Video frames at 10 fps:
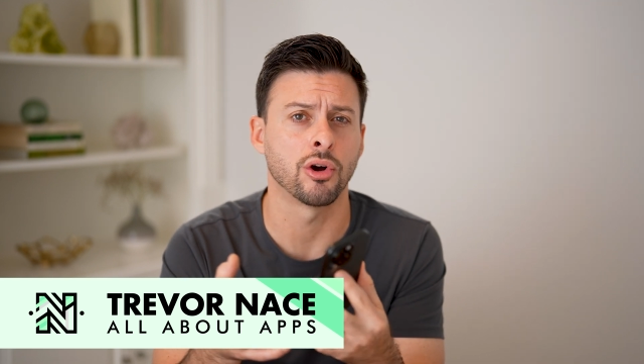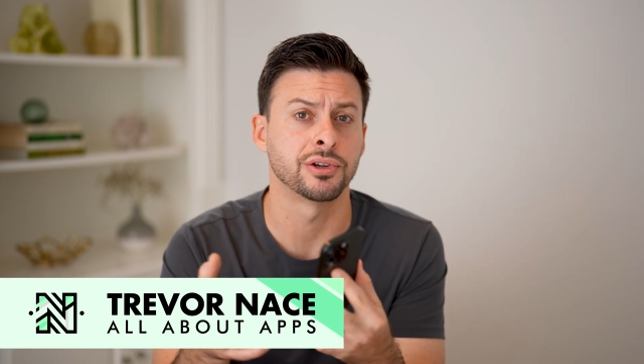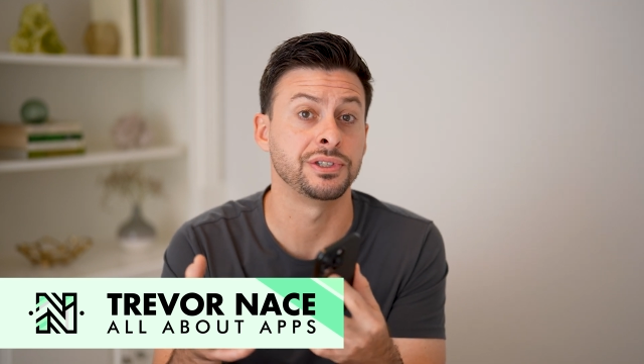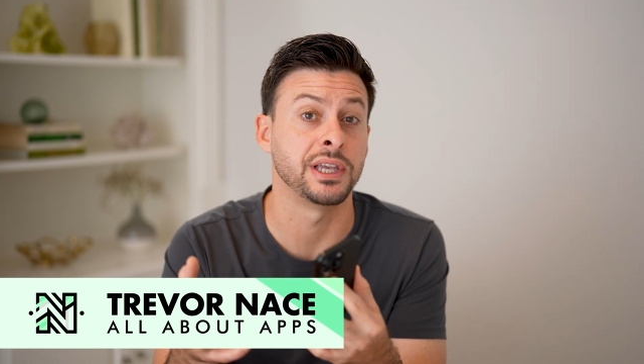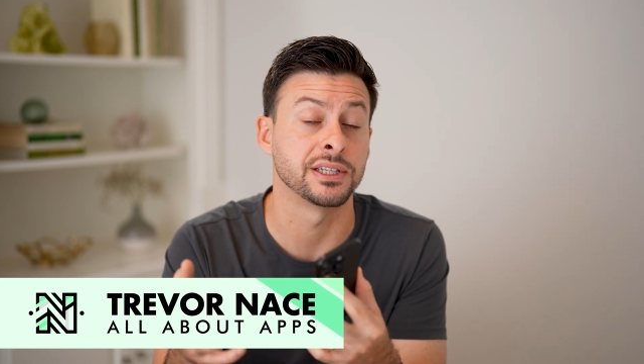
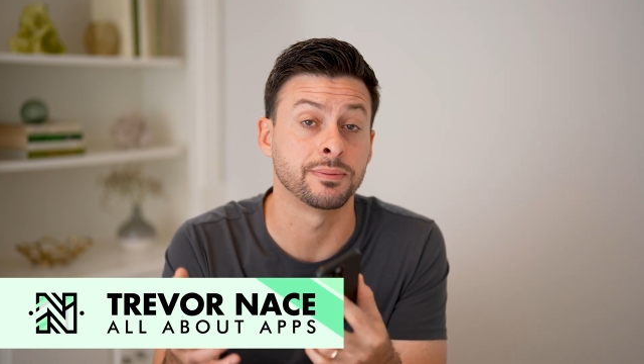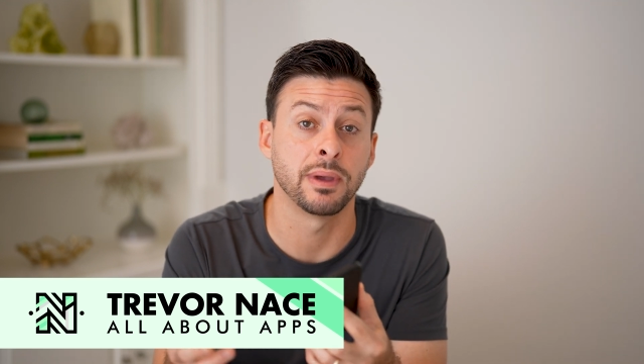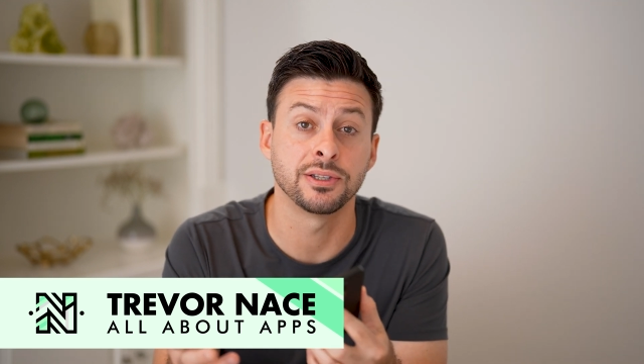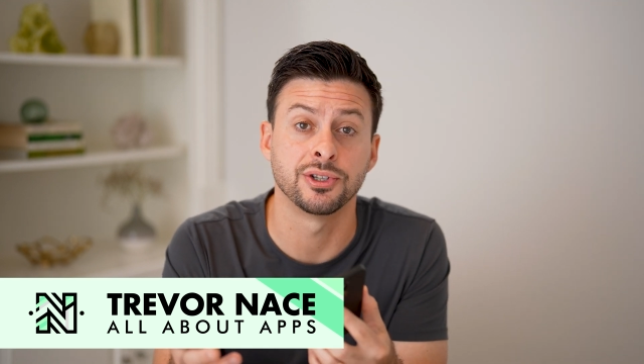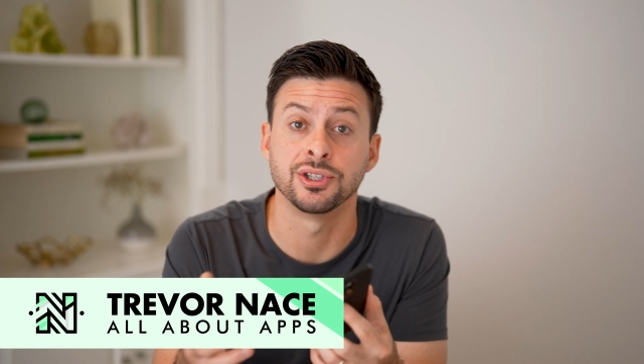RCS
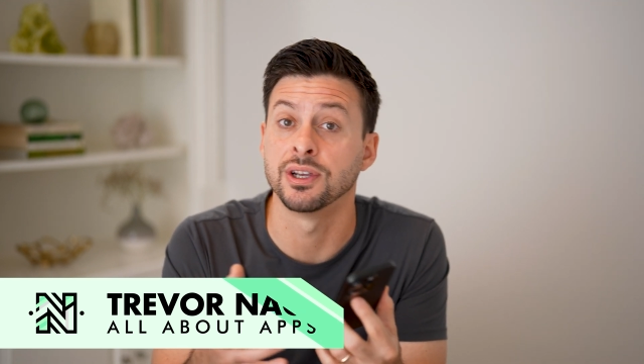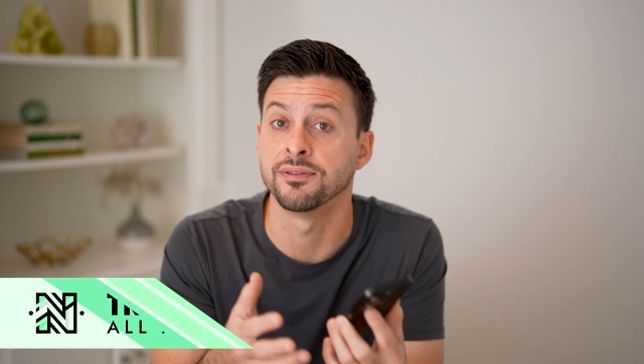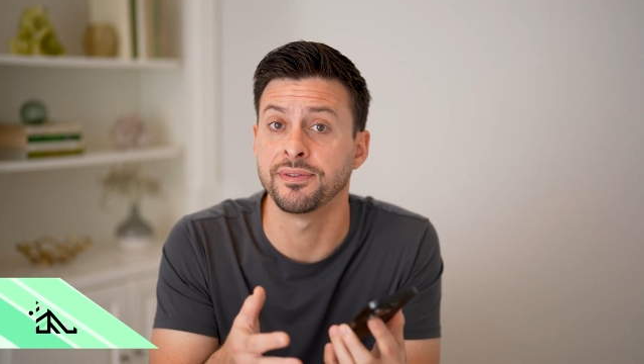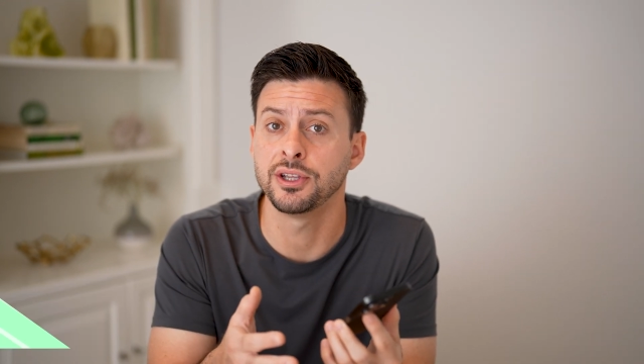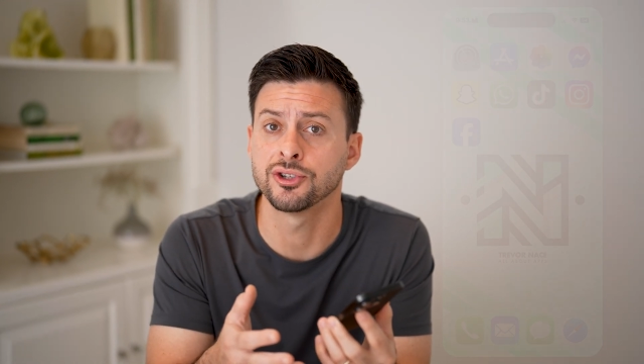
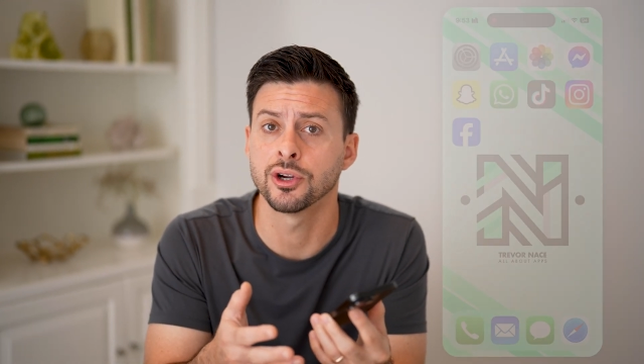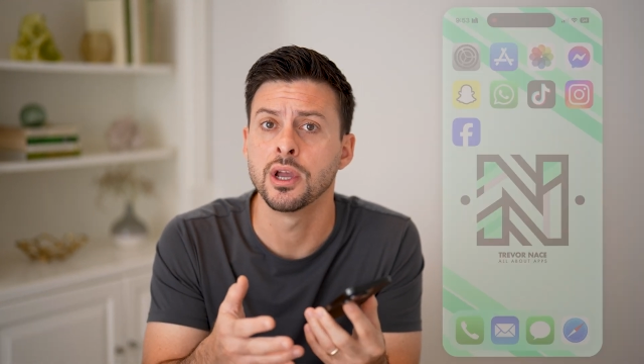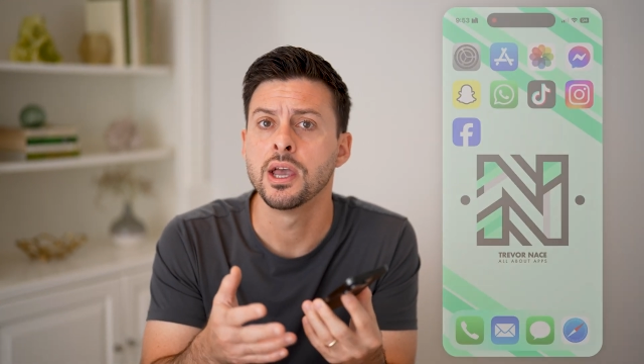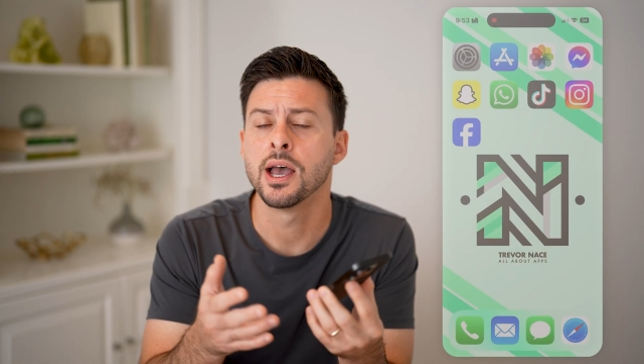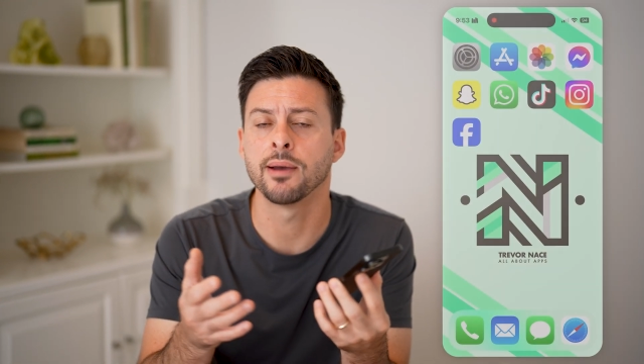messaging feature,
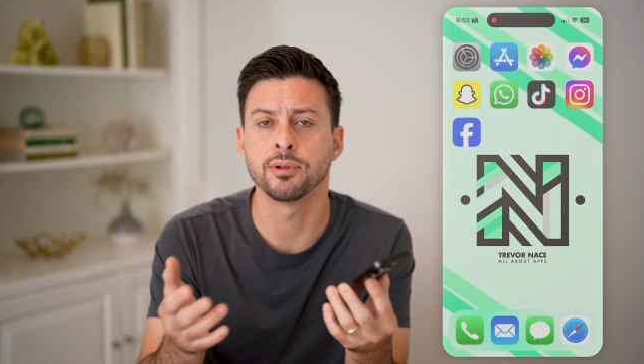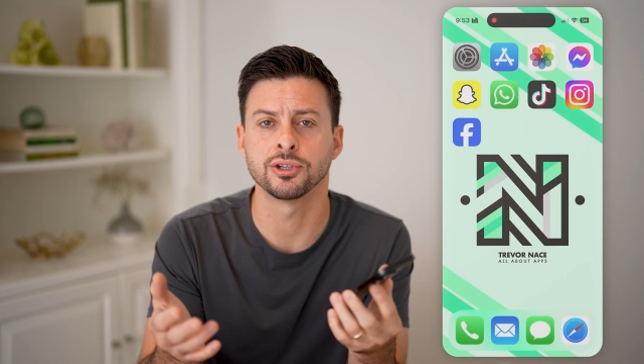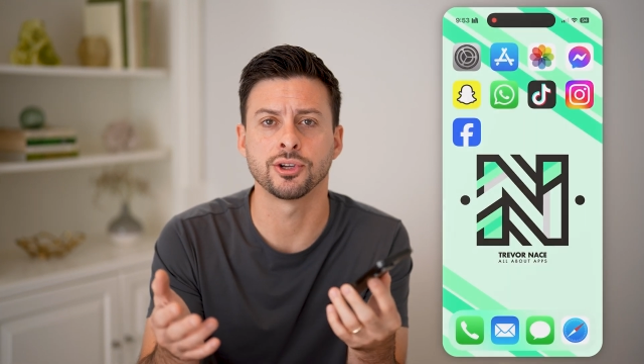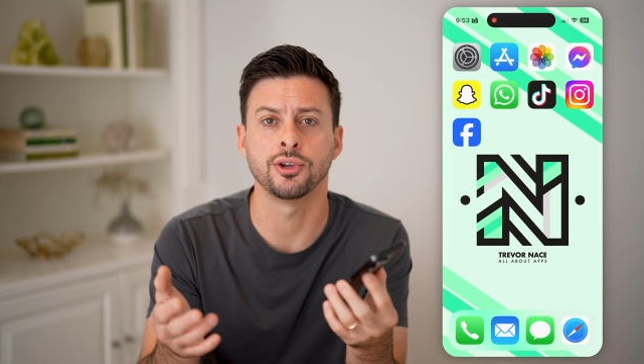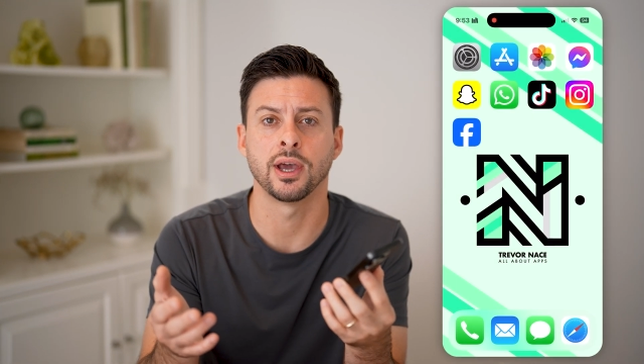I'm gonna
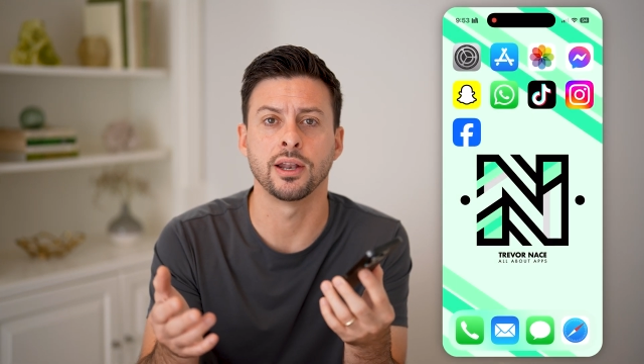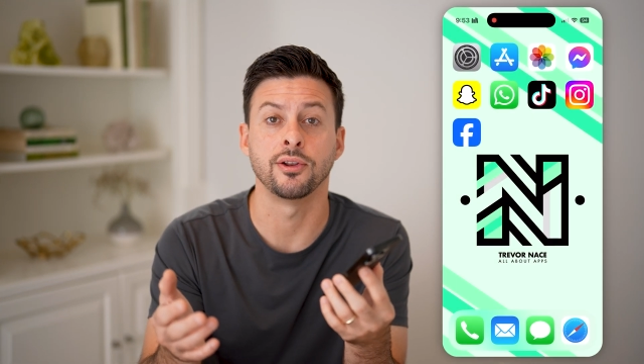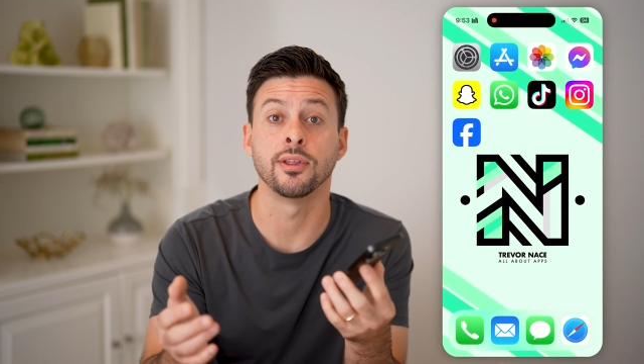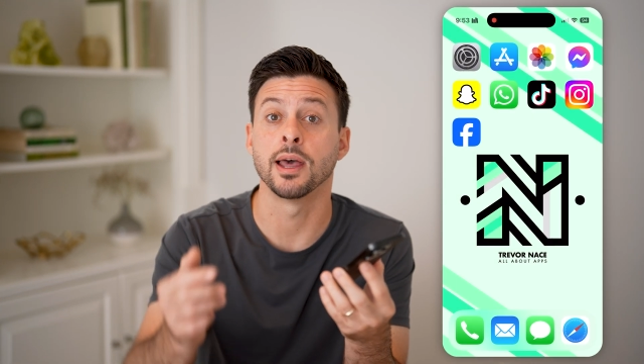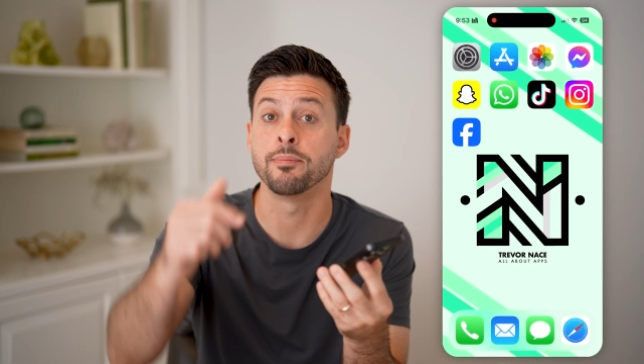show you how to
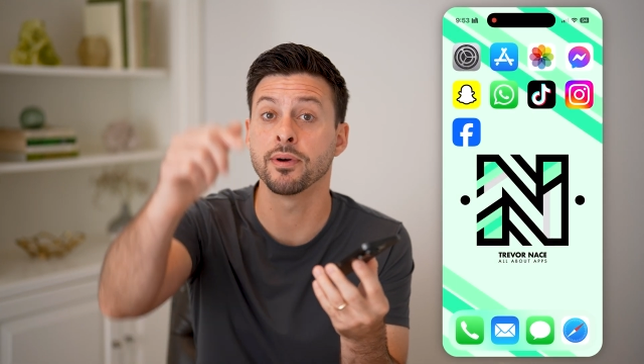do that.